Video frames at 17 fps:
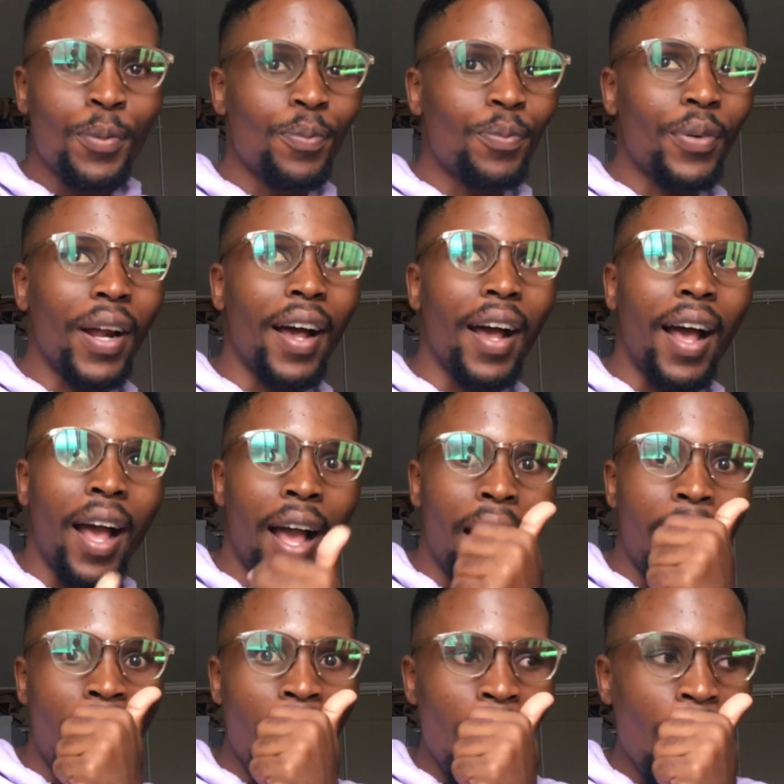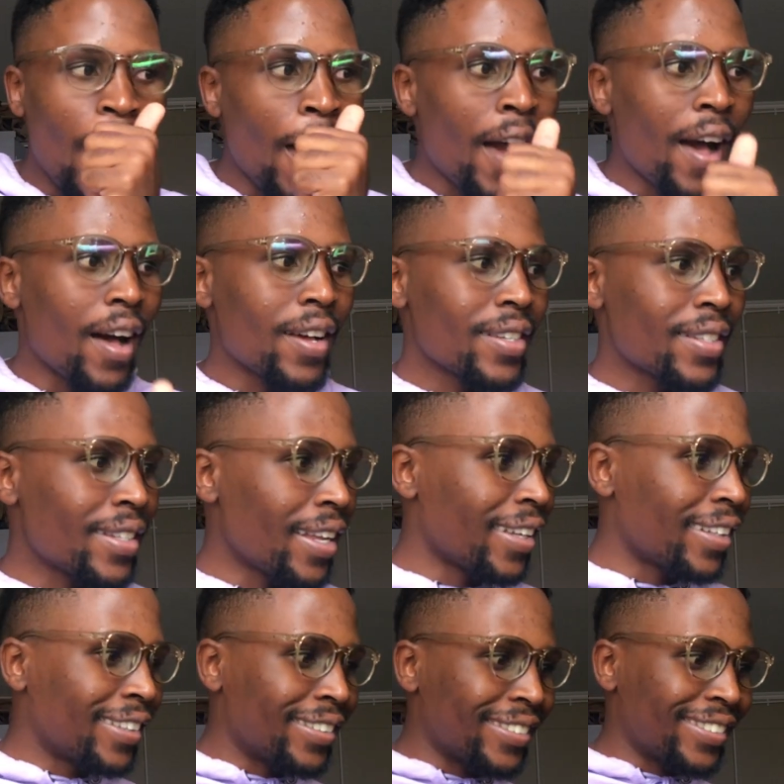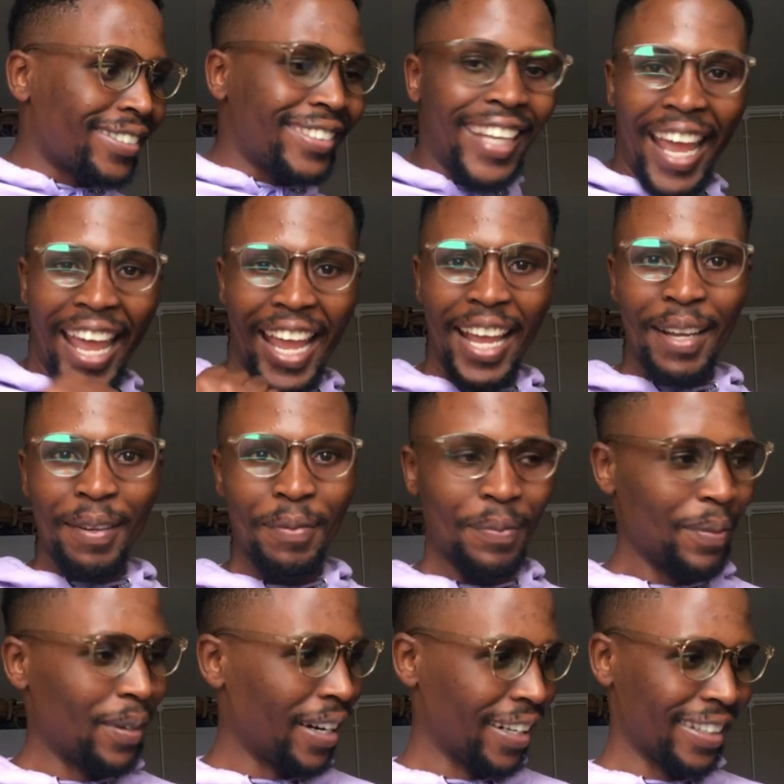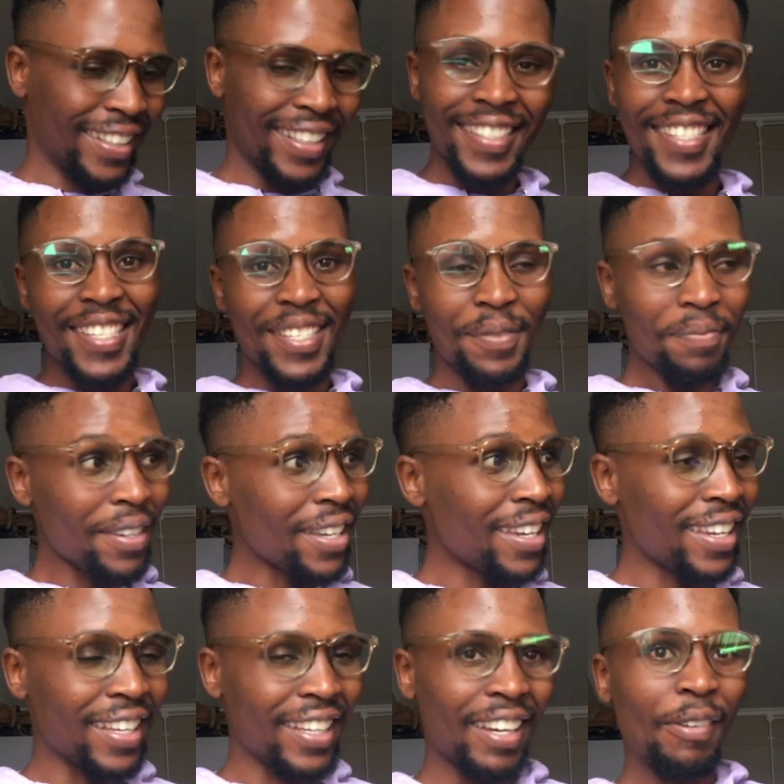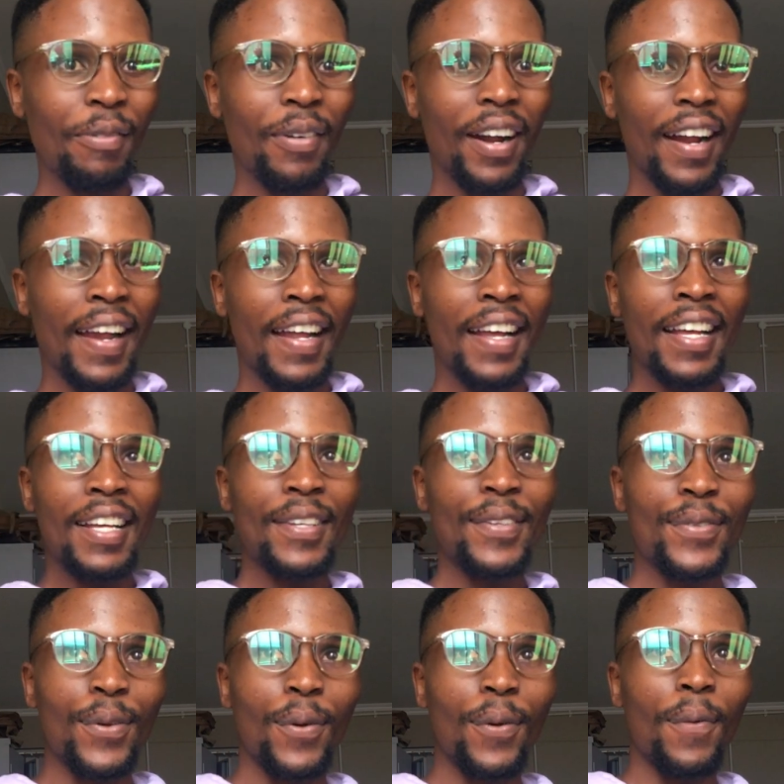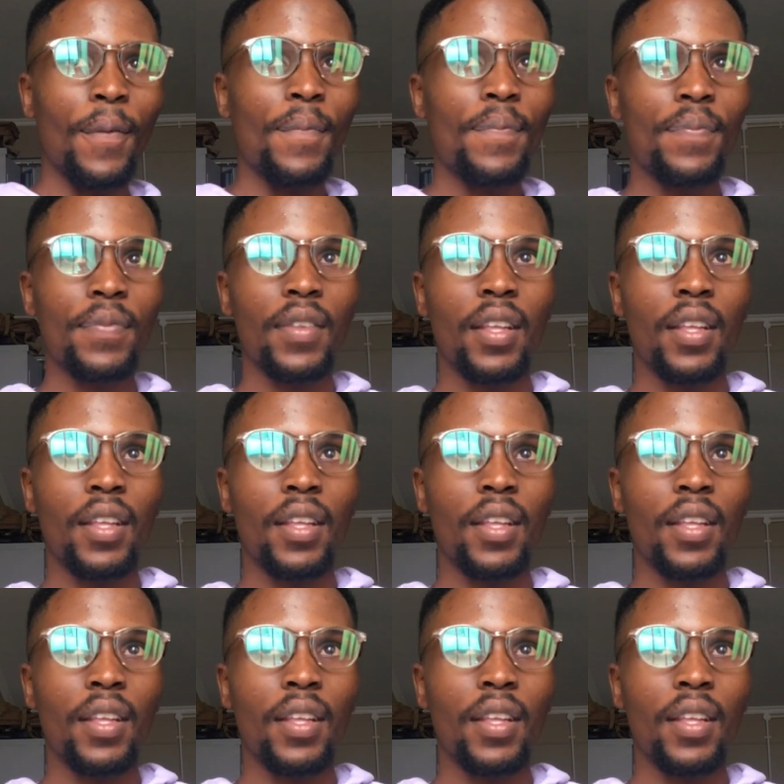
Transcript: Bruh. I was like, damn, bruh, this is me, bruh. So,